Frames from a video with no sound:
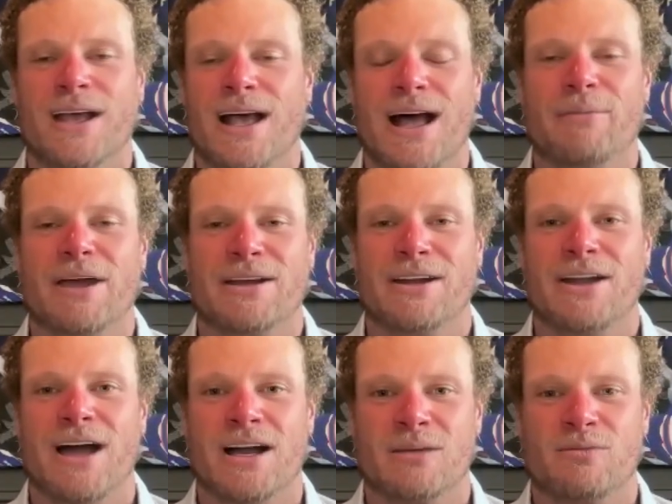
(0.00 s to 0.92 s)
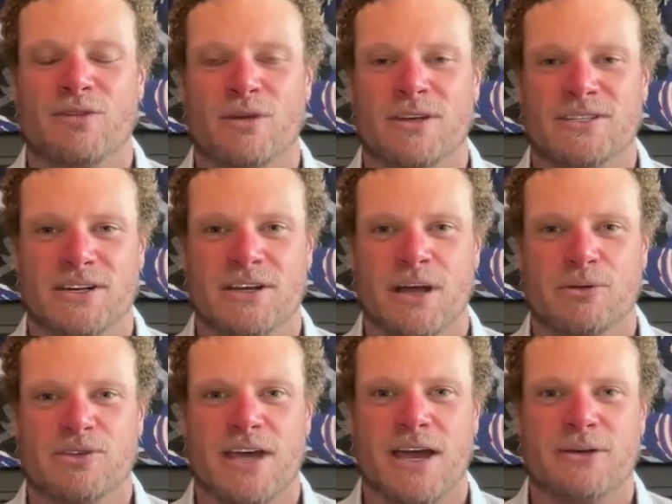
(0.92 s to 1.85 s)
I'm not going to knock him for missing a
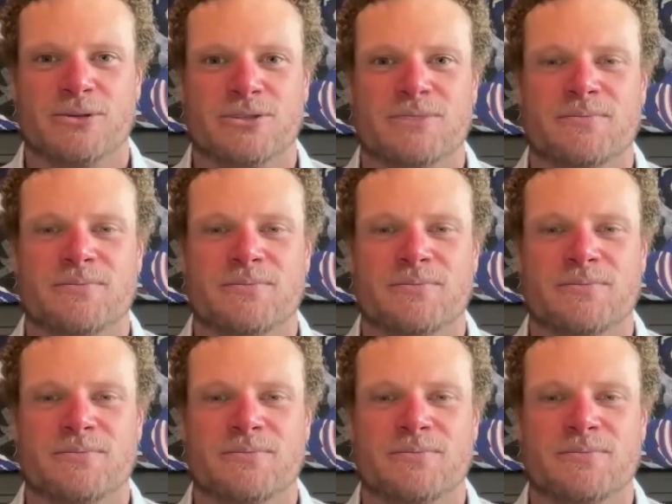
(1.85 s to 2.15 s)
couple tackles.